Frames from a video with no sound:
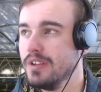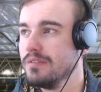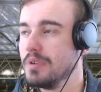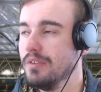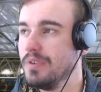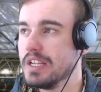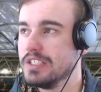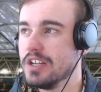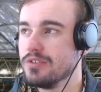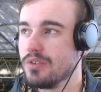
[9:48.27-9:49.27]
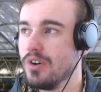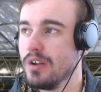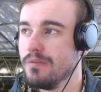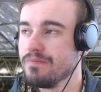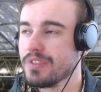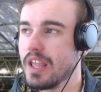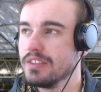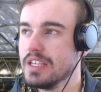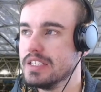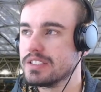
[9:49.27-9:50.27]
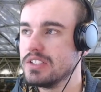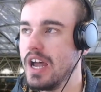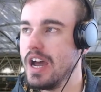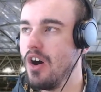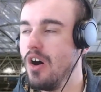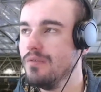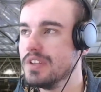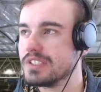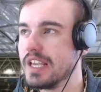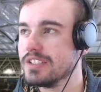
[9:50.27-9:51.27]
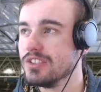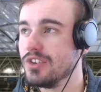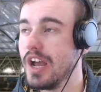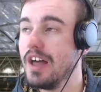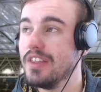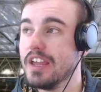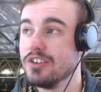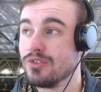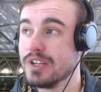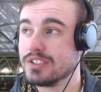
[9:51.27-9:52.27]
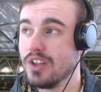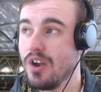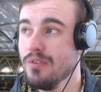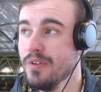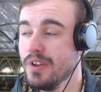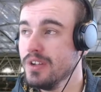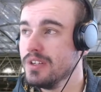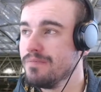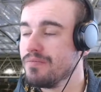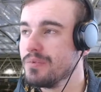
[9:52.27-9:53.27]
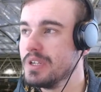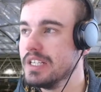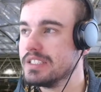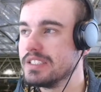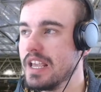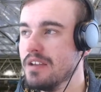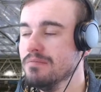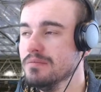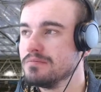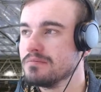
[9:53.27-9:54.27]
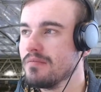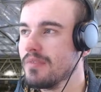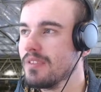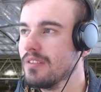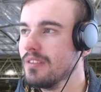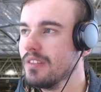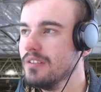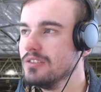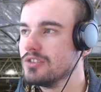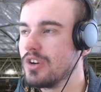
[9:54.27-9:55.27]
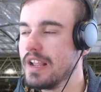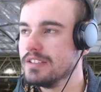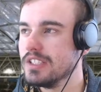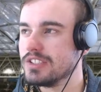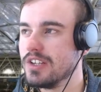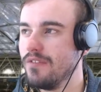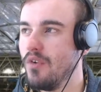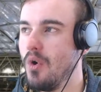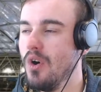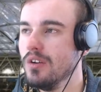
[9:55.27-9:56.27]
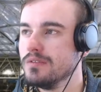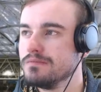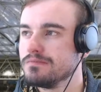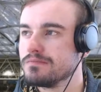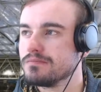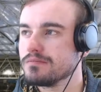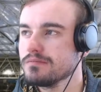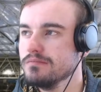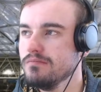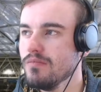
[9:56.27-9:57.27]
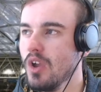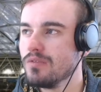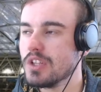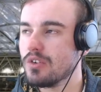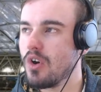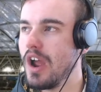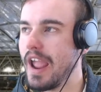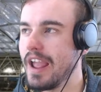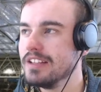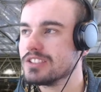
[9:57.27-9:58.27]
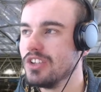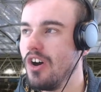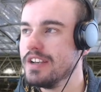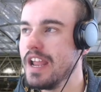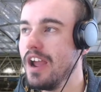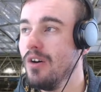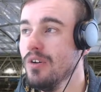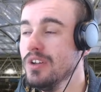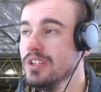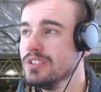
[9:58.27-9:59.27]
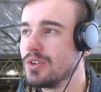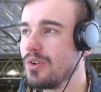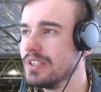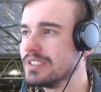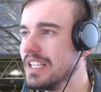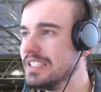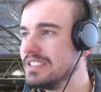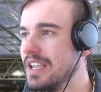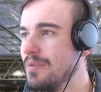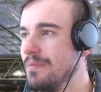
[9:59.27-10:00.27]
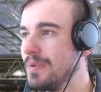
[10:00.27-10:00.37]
for the Fijian Drua. The start of the season due to other injuries though. We did see him transition to 4 Off to the right-hand side now. Drua CC went for